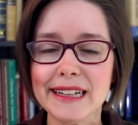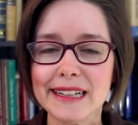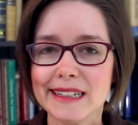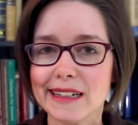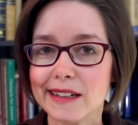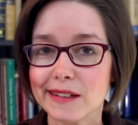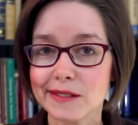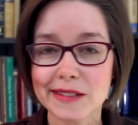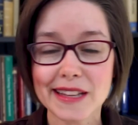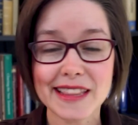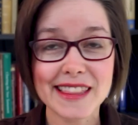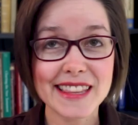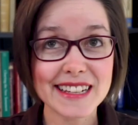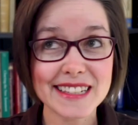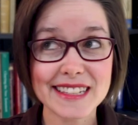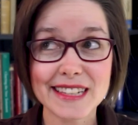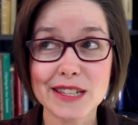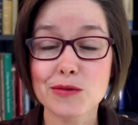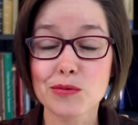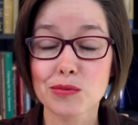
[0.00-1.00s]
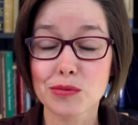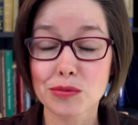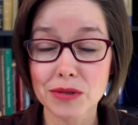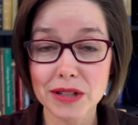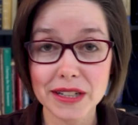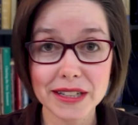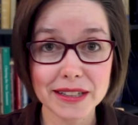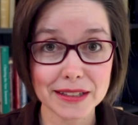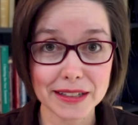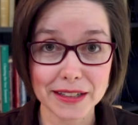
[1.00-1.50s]
Now, this is
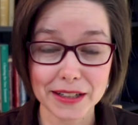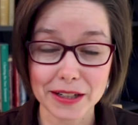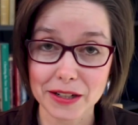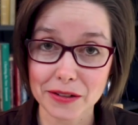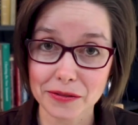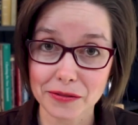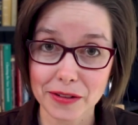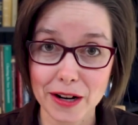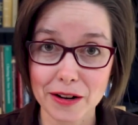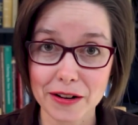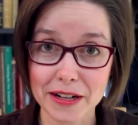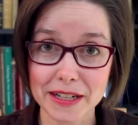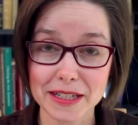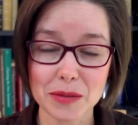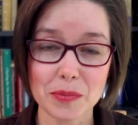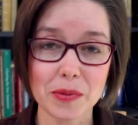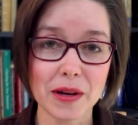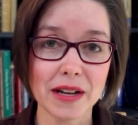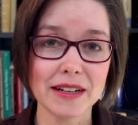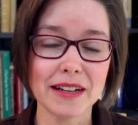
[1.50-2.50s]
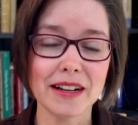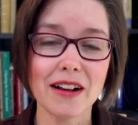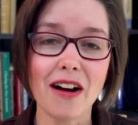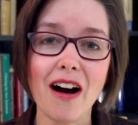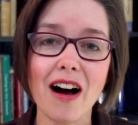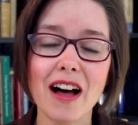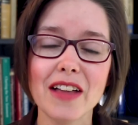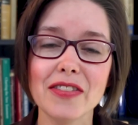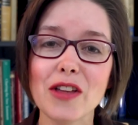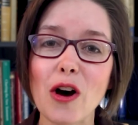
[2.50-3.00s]
really going to vary depending
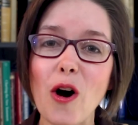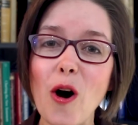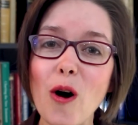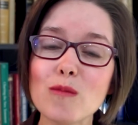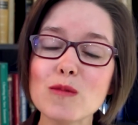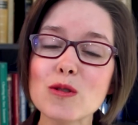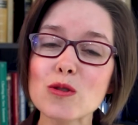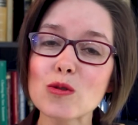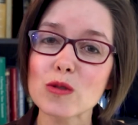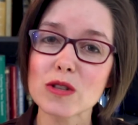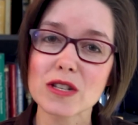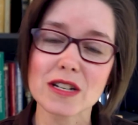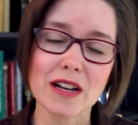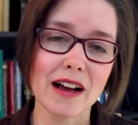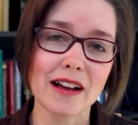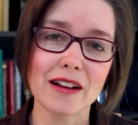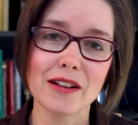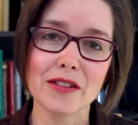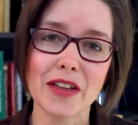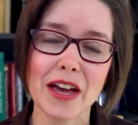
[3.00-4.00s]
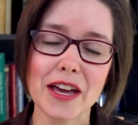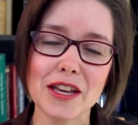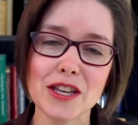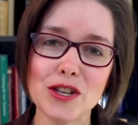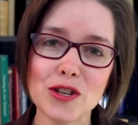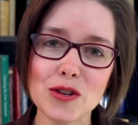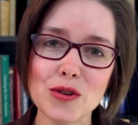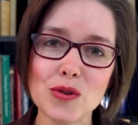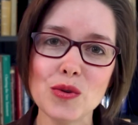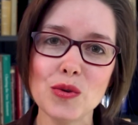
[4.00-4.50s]
on the homeschool style that
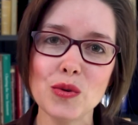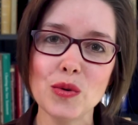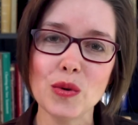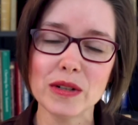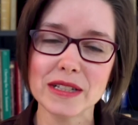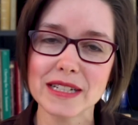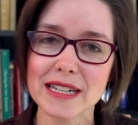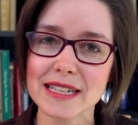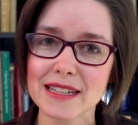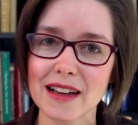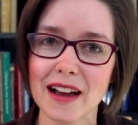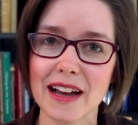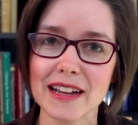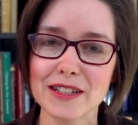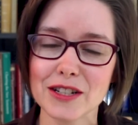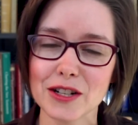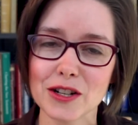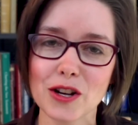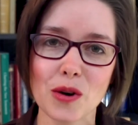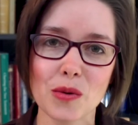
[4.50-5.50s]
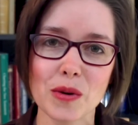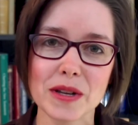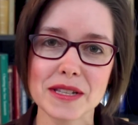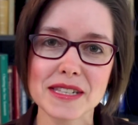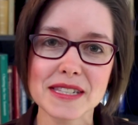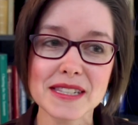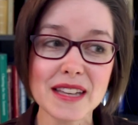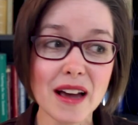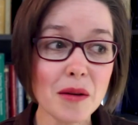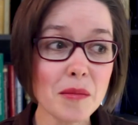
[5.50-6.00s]
you decide to go with.
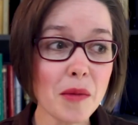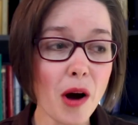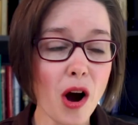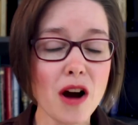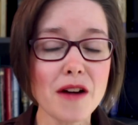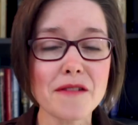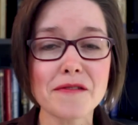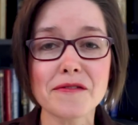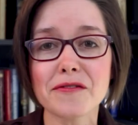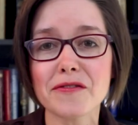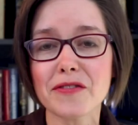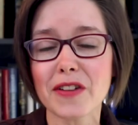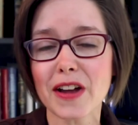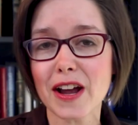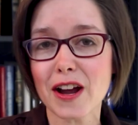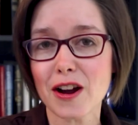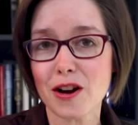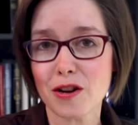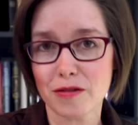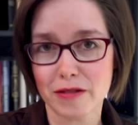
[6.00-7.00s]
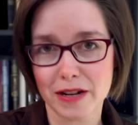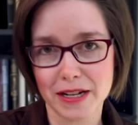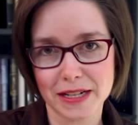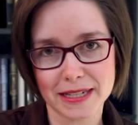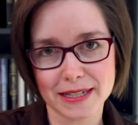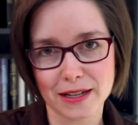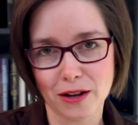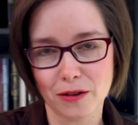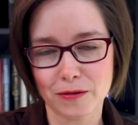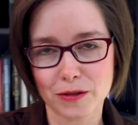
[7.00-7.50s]
Some are very
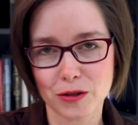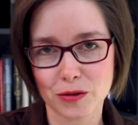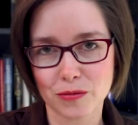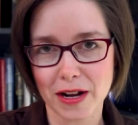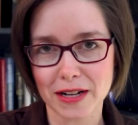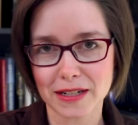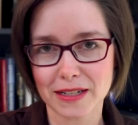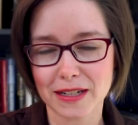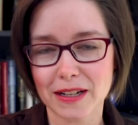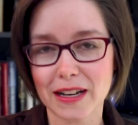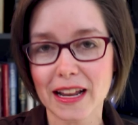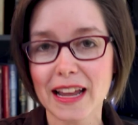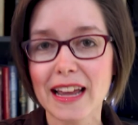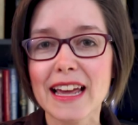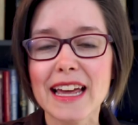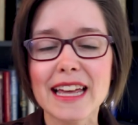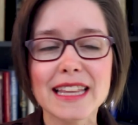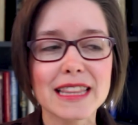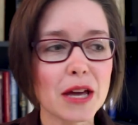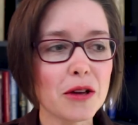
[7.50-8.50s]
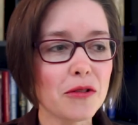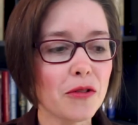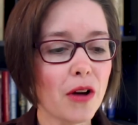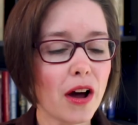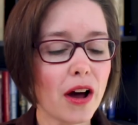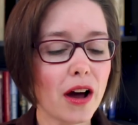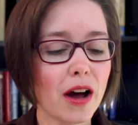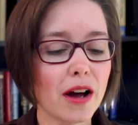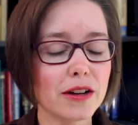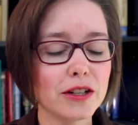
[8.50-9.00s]
self-directed.
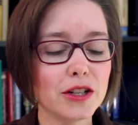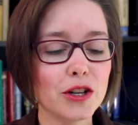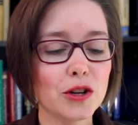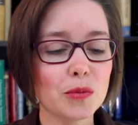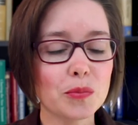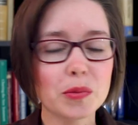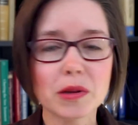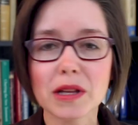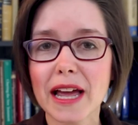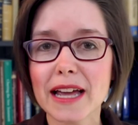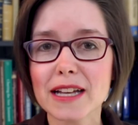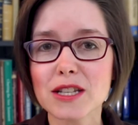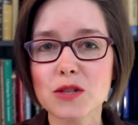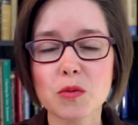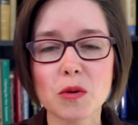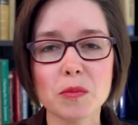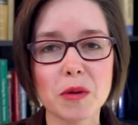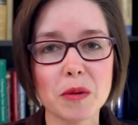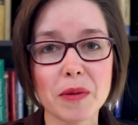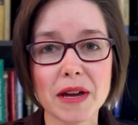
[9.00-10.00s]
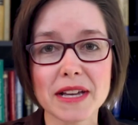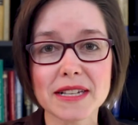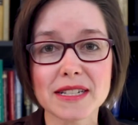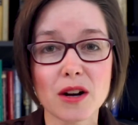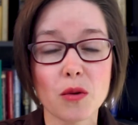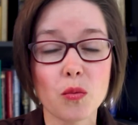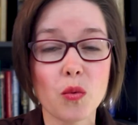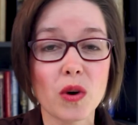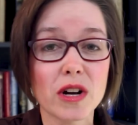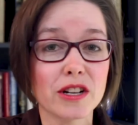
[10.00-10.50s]
Your plans will be based
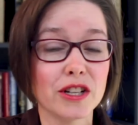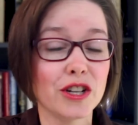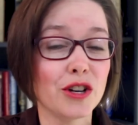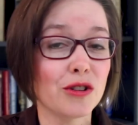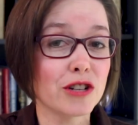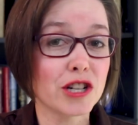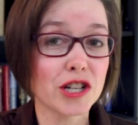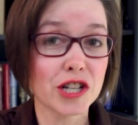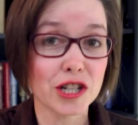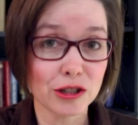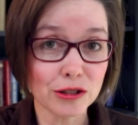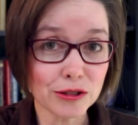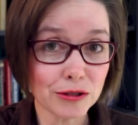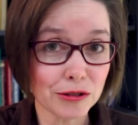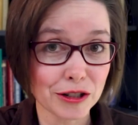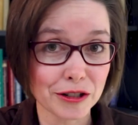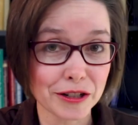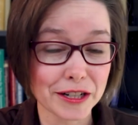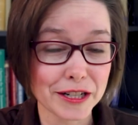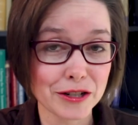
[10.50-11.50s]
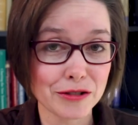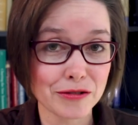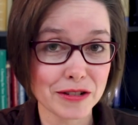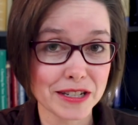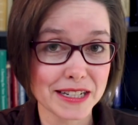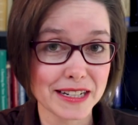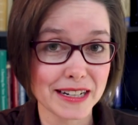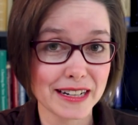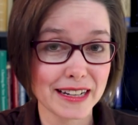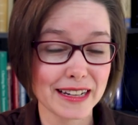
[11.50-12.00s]
on what your children are
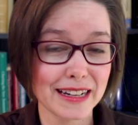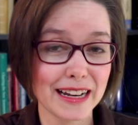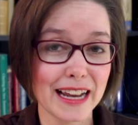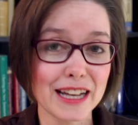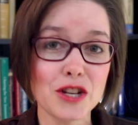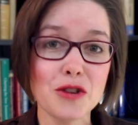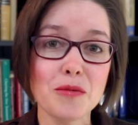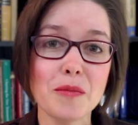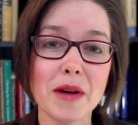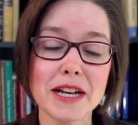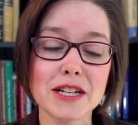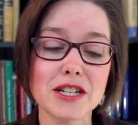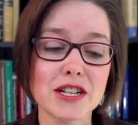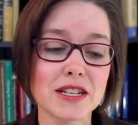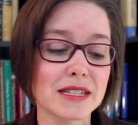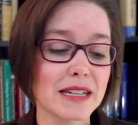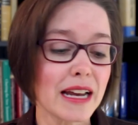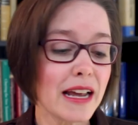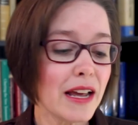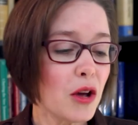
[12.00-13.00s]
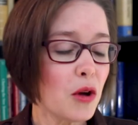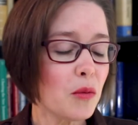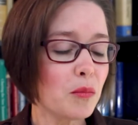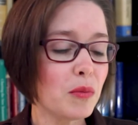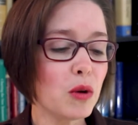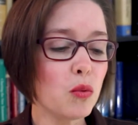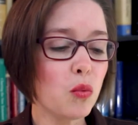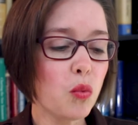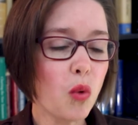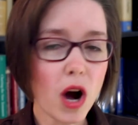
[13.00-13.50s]
interested in, and you may just
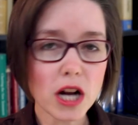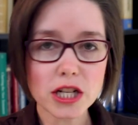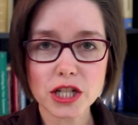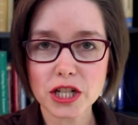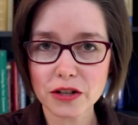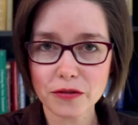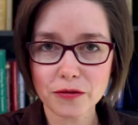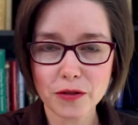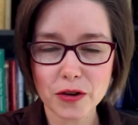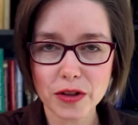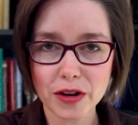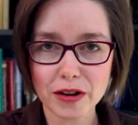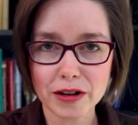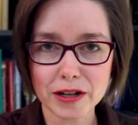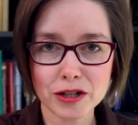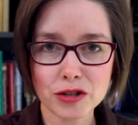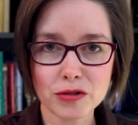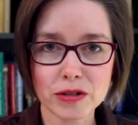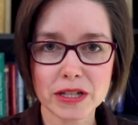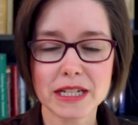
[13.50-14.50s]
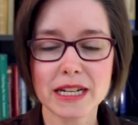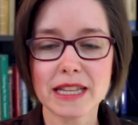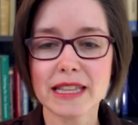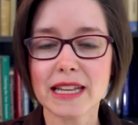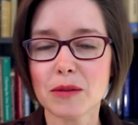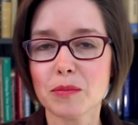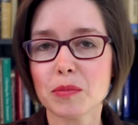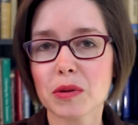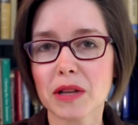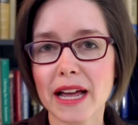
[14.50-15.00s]
be watching for their interest and
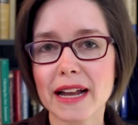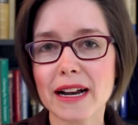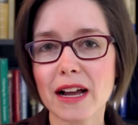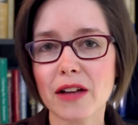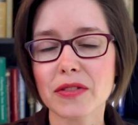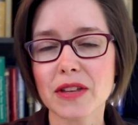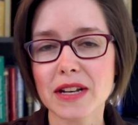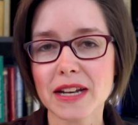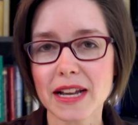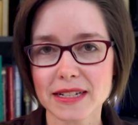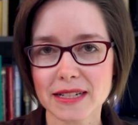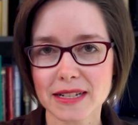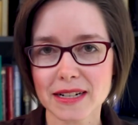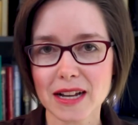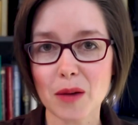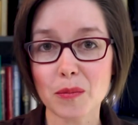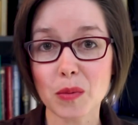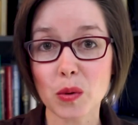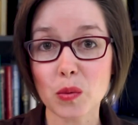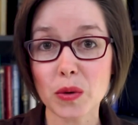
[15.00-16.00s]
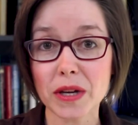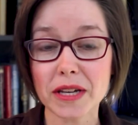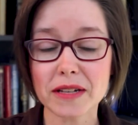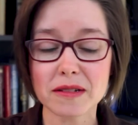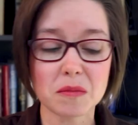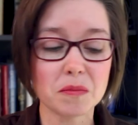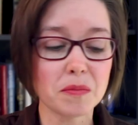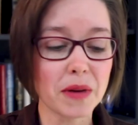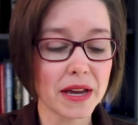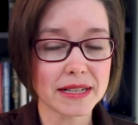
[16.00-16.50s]
then plan out the next couple weeks
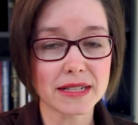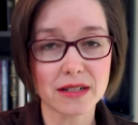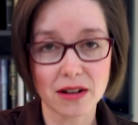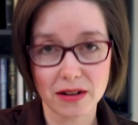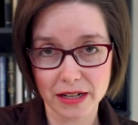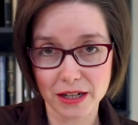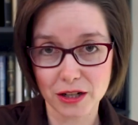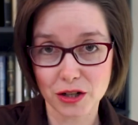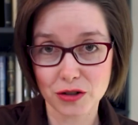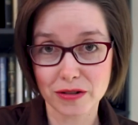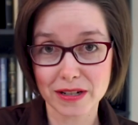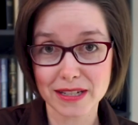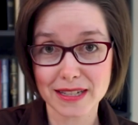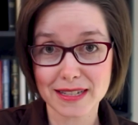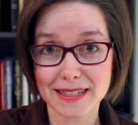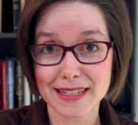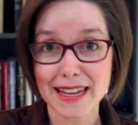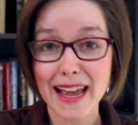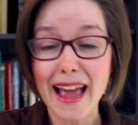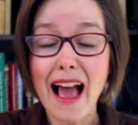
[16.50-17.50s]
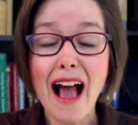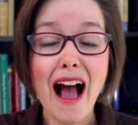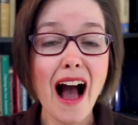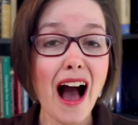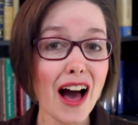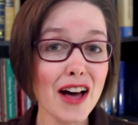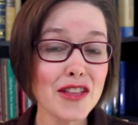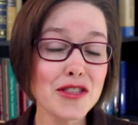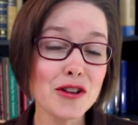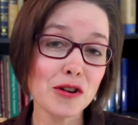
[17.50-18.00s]
based on interests.
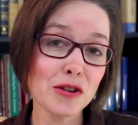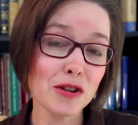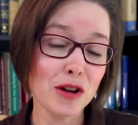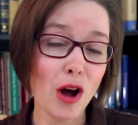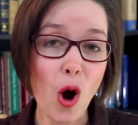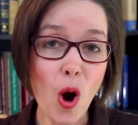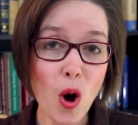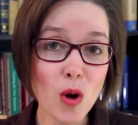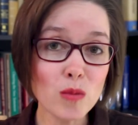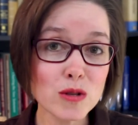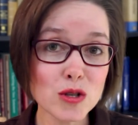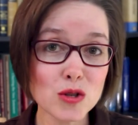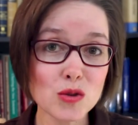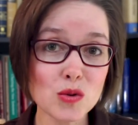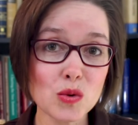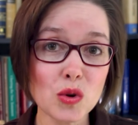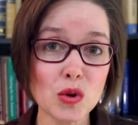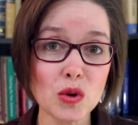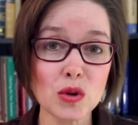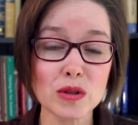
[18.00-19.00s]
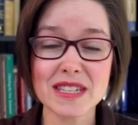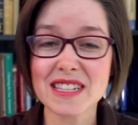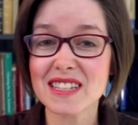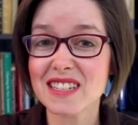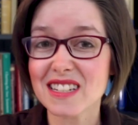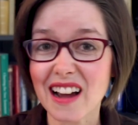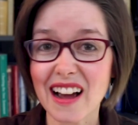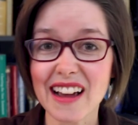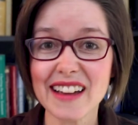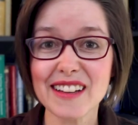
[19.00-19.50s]
Other homeschool
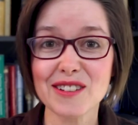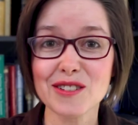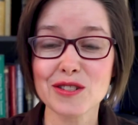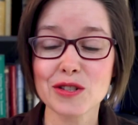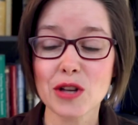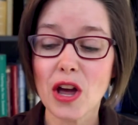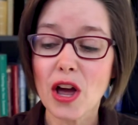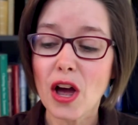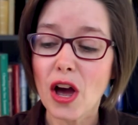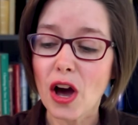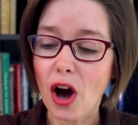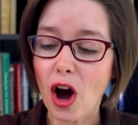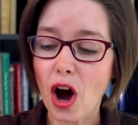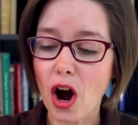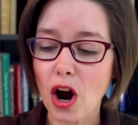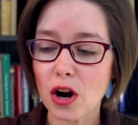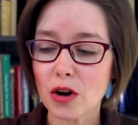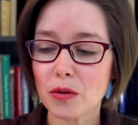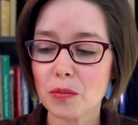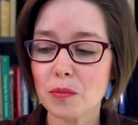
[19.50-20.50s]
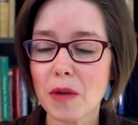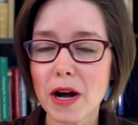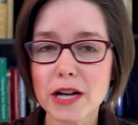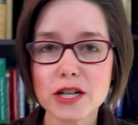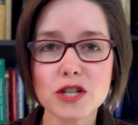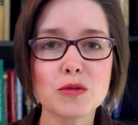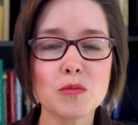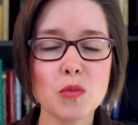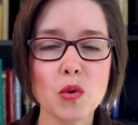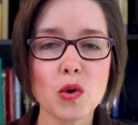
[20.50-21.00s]
styles are
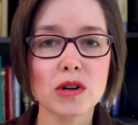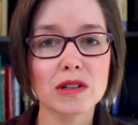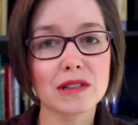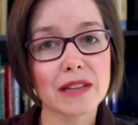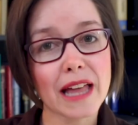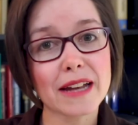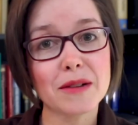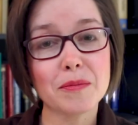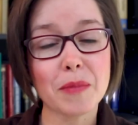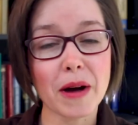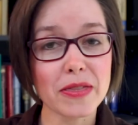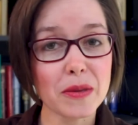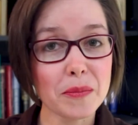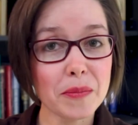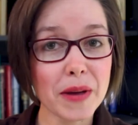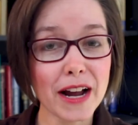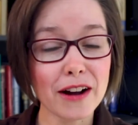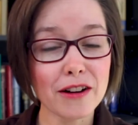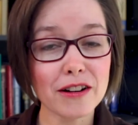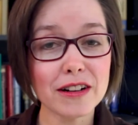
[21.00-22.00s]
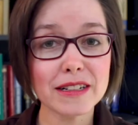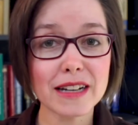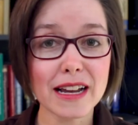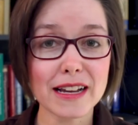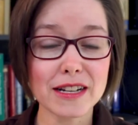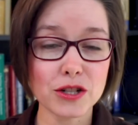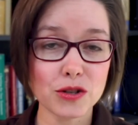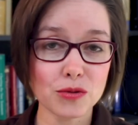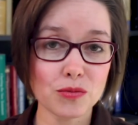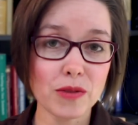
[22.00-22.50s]
much more led by the parent
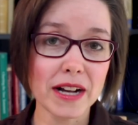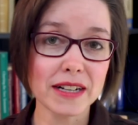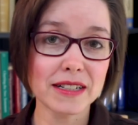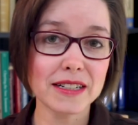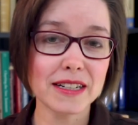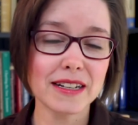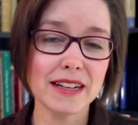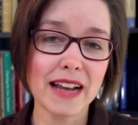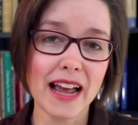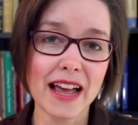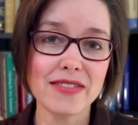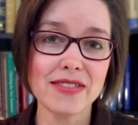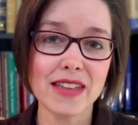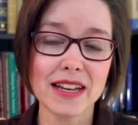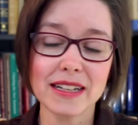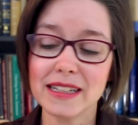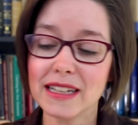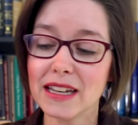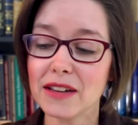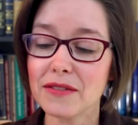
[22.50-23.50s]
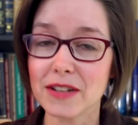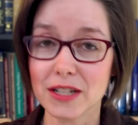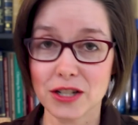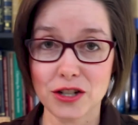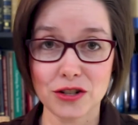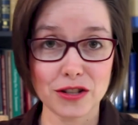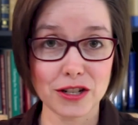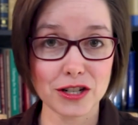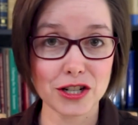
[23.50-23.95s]
and directed and then given to the